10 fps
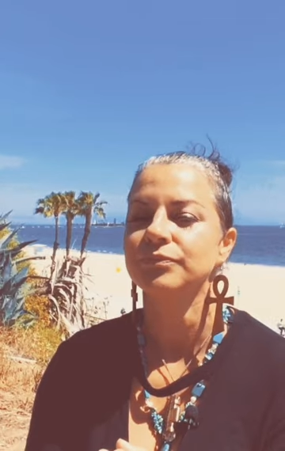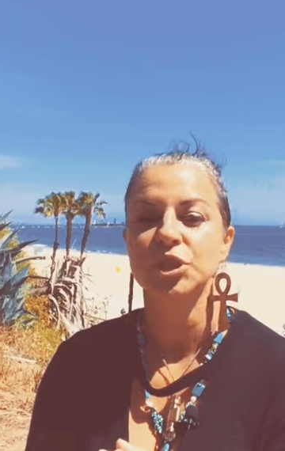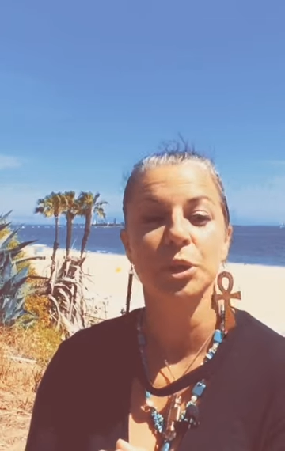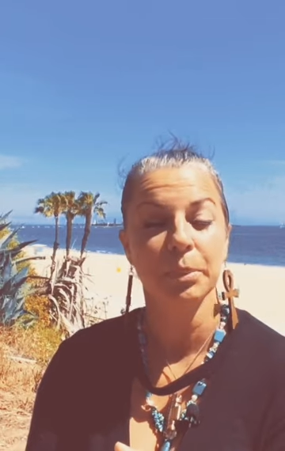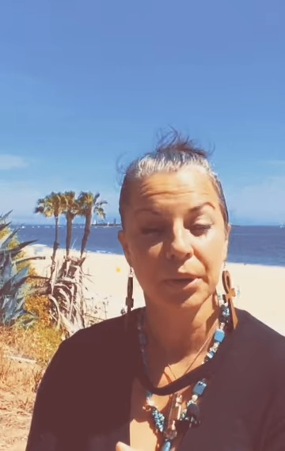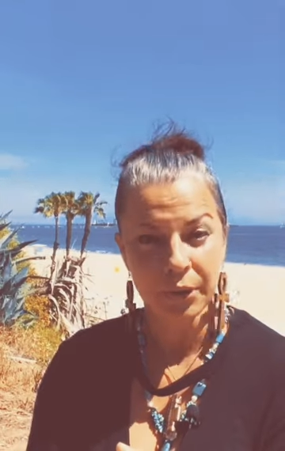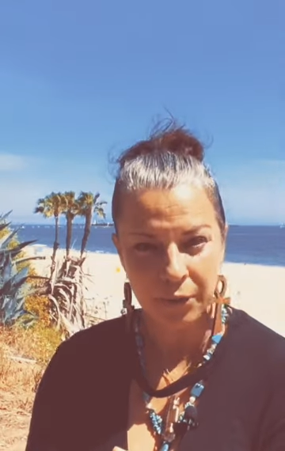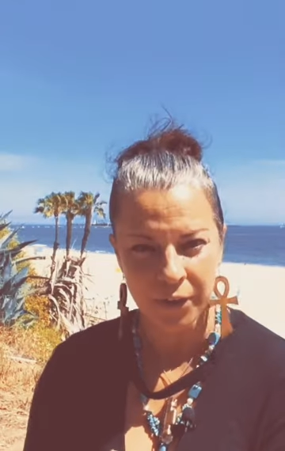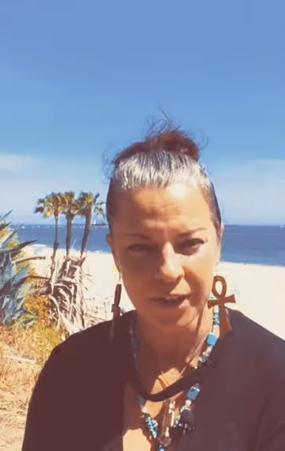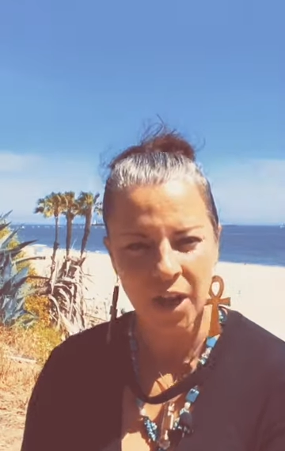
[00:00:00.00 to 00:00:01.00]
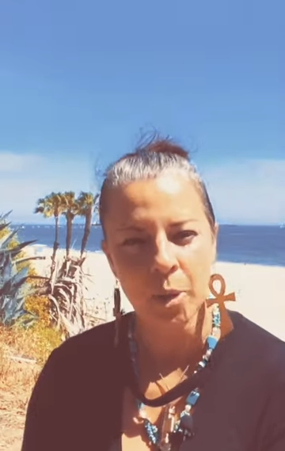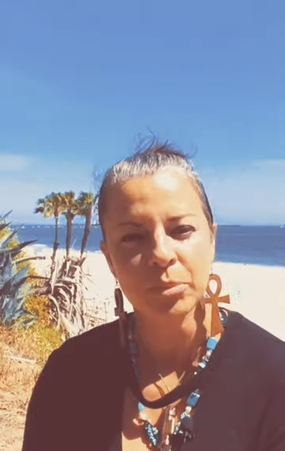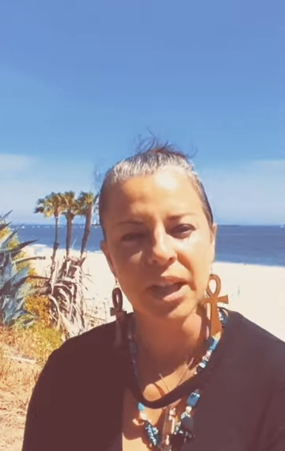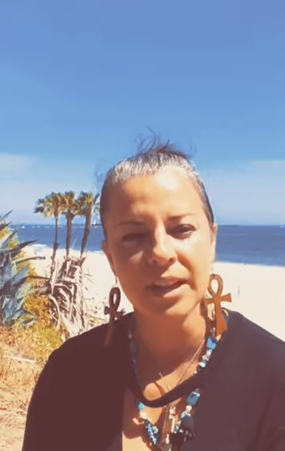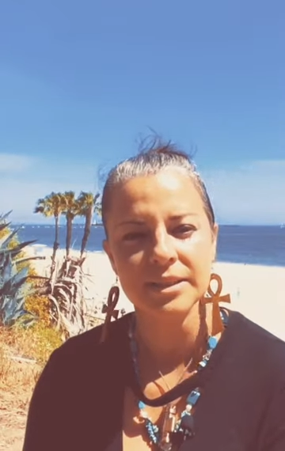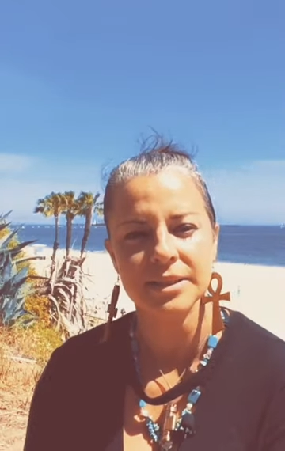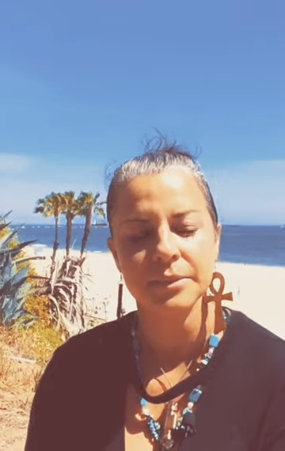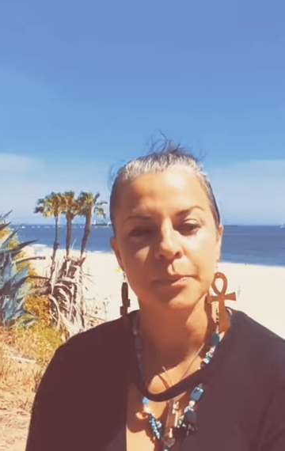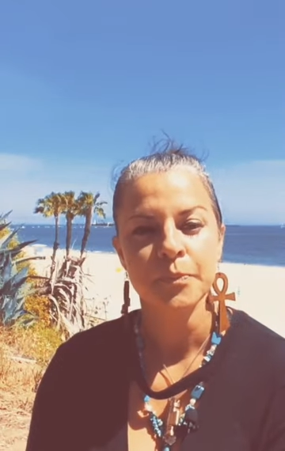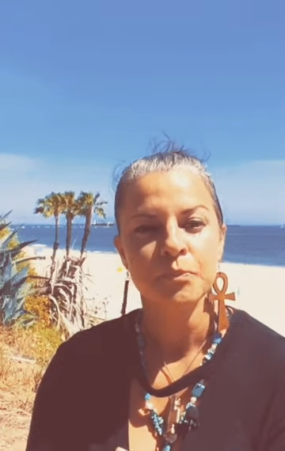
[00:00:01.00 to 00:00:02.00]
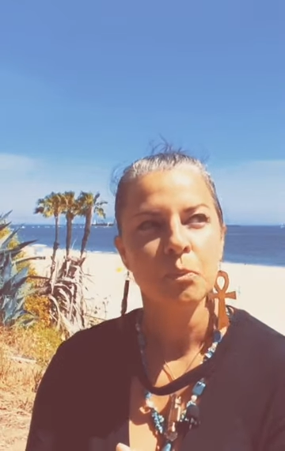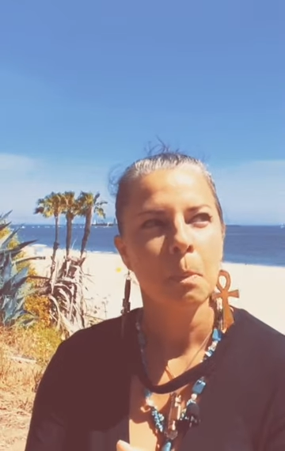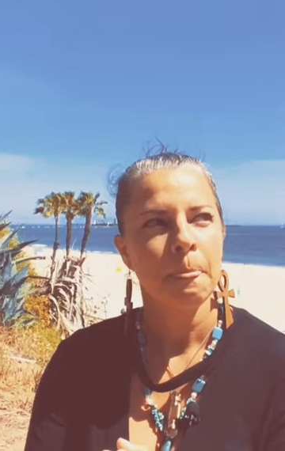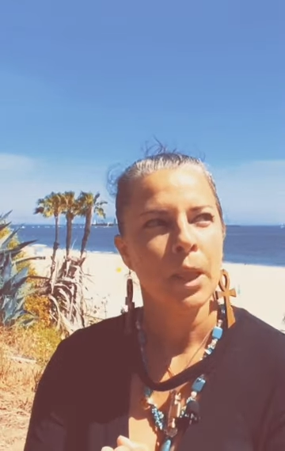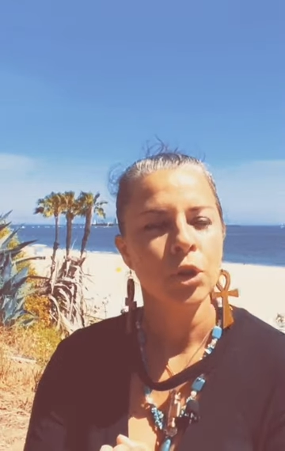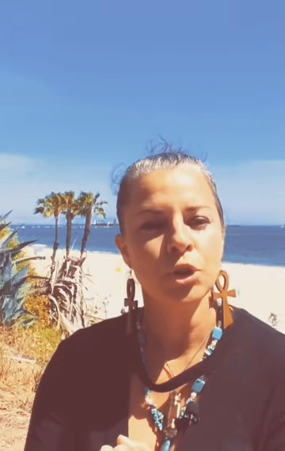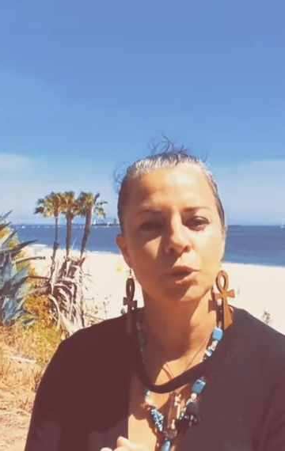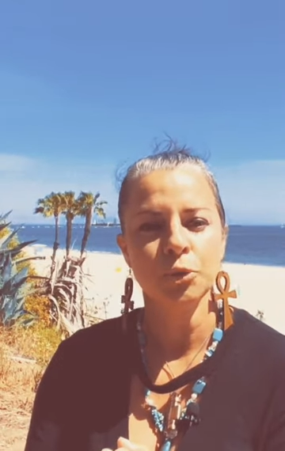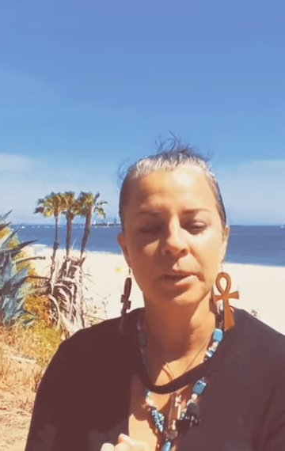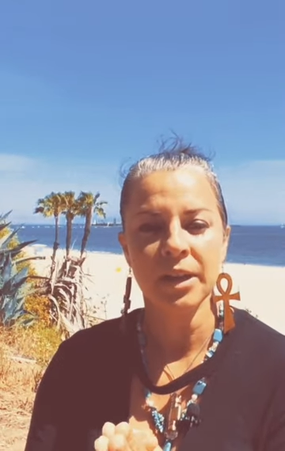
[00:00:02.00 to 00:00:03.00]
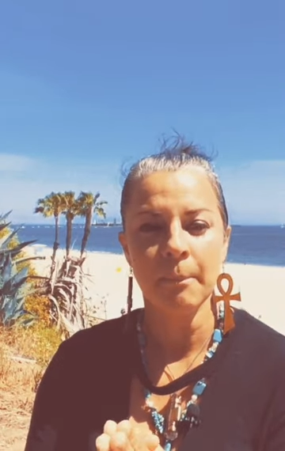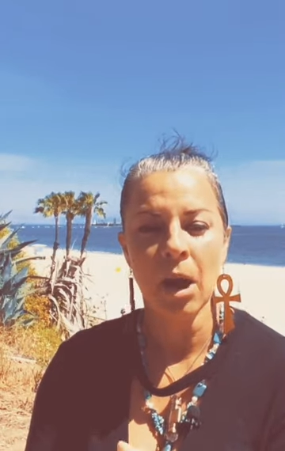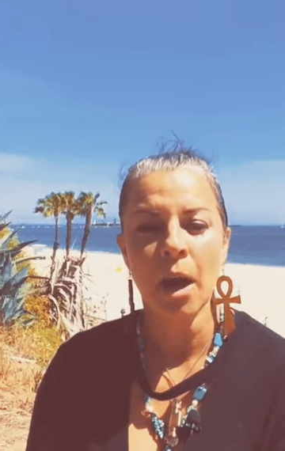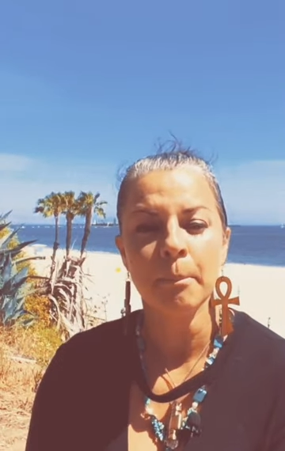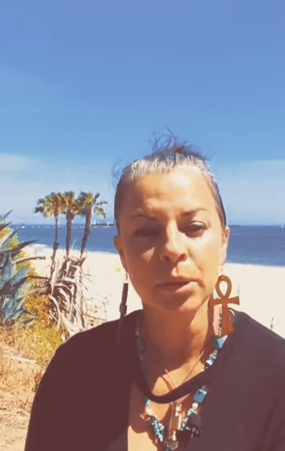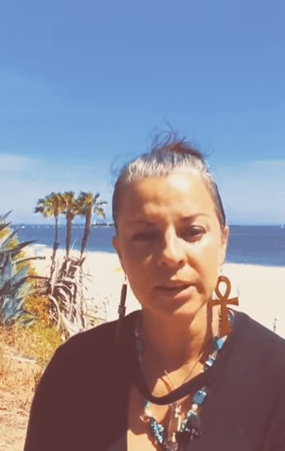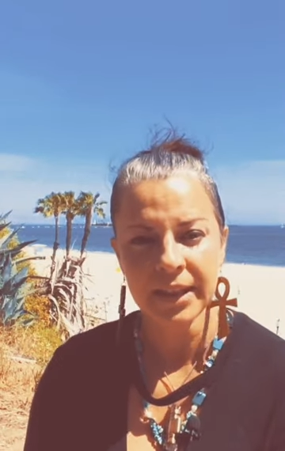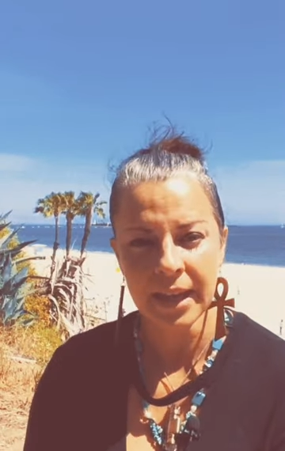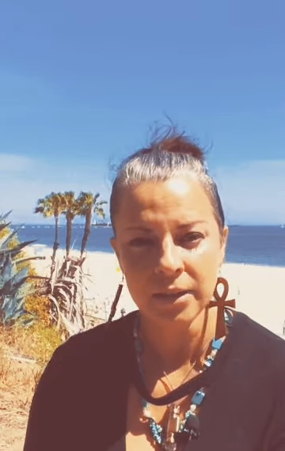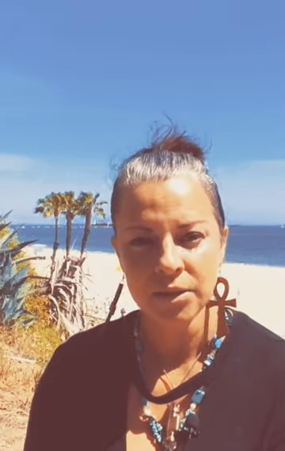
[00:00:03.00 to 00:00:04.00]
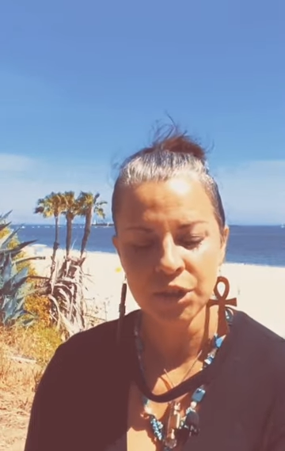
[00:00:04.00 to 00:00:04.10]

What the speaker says: superiority complex, to become humble again,